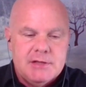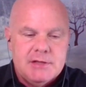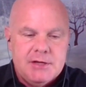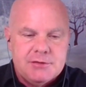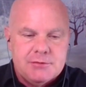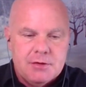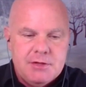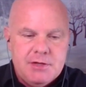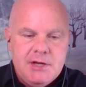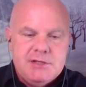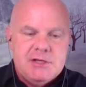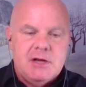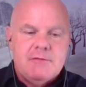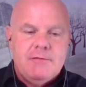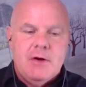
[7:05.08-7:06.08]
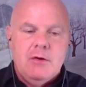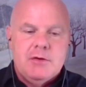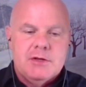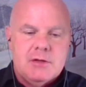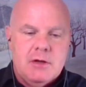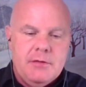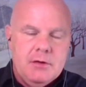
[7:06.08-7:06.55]
is a strategic
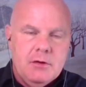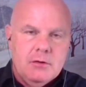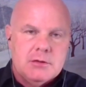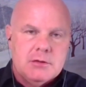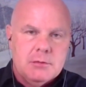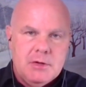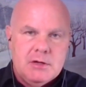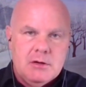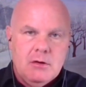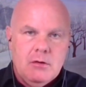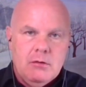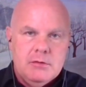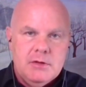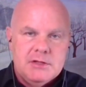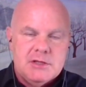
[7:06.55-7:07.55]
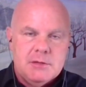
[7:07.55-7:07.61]
focus on the ultimate goal.